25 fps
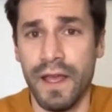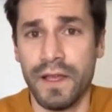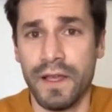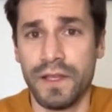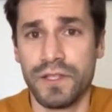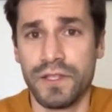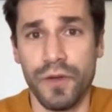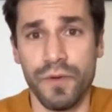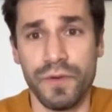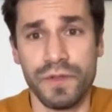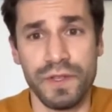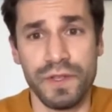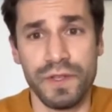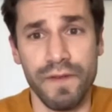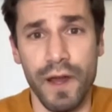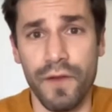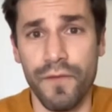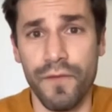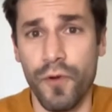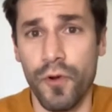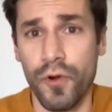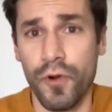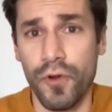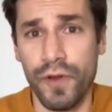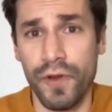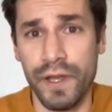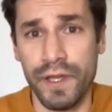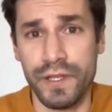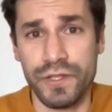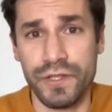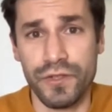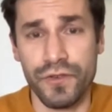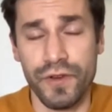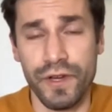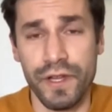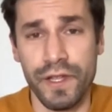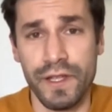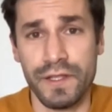So it was a lot of oral
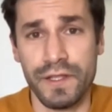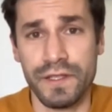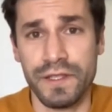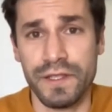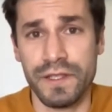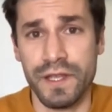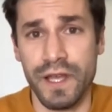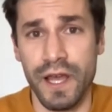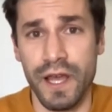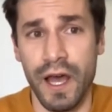histories.